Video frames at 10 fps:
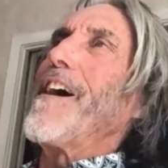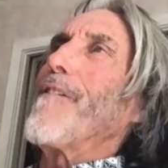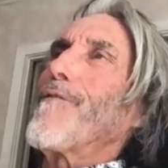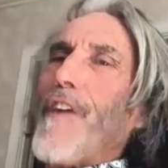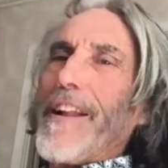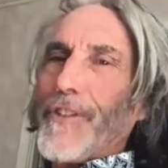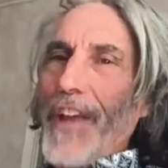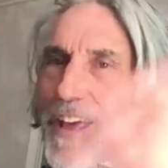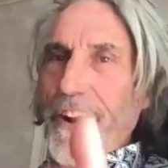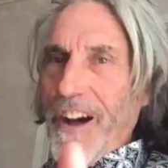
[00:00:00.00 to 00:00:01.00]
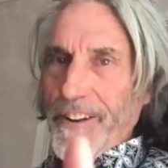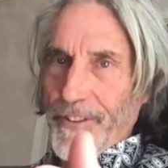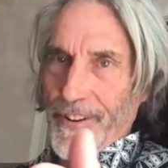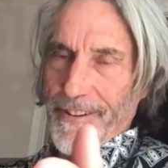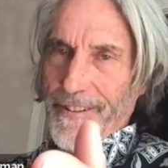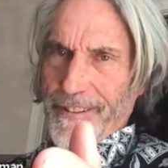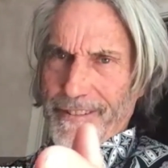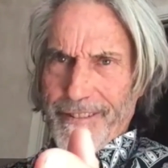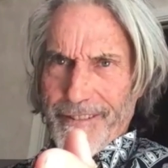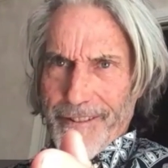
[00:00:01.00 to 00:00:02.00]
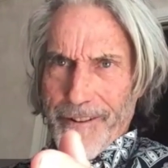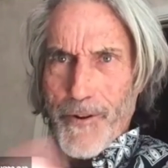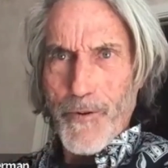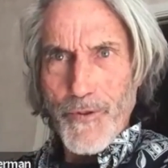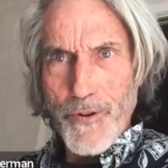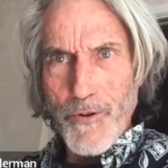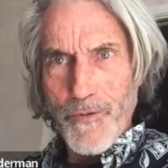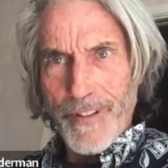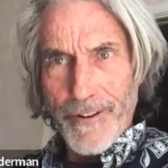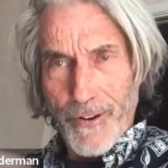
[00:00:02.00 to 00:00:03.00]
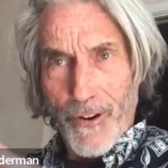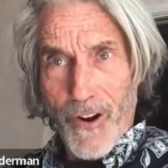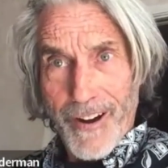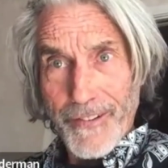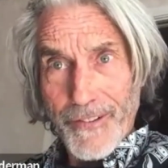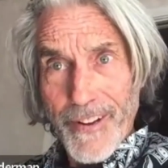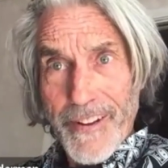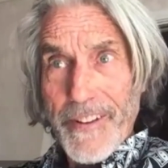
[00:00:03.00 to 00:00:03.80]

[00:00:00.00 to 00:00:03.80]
A French headhunter who knew the talks.